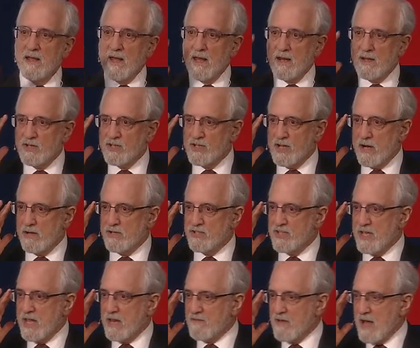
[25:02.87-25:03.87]
and a shared
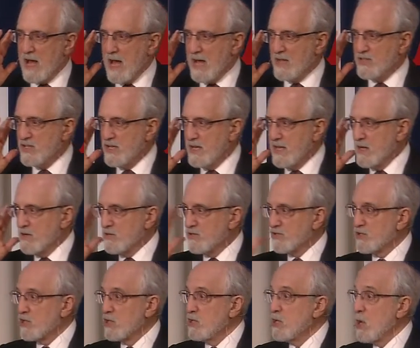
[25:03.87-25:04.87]
set of eyes and ears
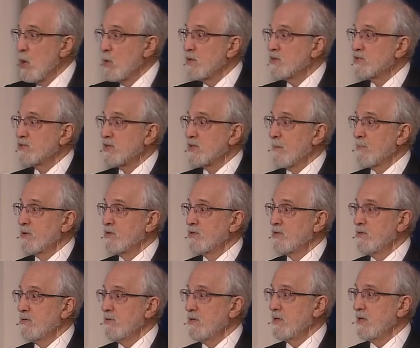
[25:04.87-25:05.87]
to notice
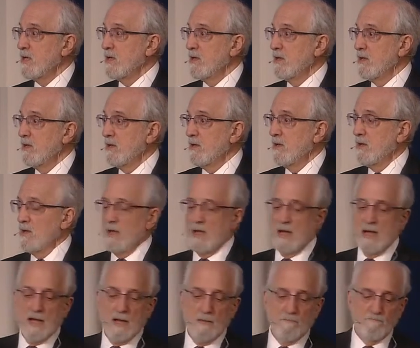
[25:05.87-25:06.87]
opportunity
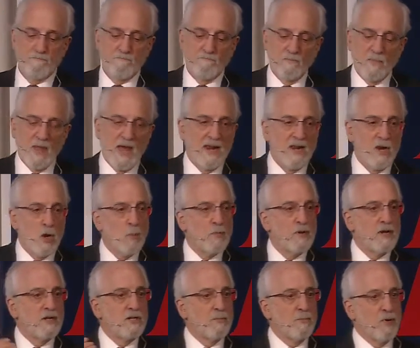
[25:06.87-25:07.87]
and an
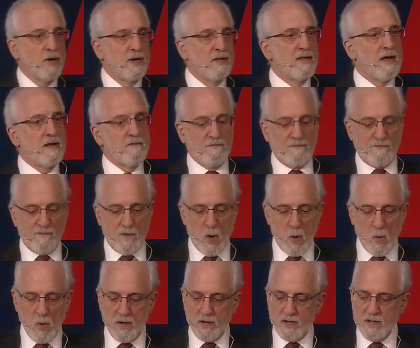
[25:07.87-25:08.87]
opening to bring that
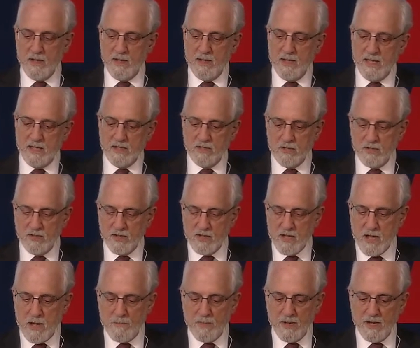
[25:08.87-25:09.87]
forward into the
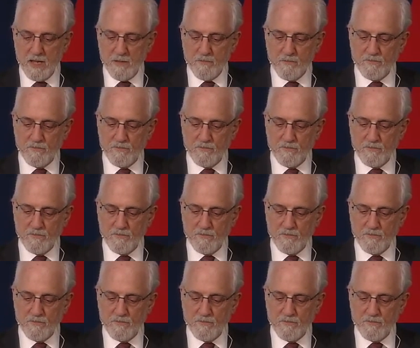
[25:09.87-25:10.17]
company.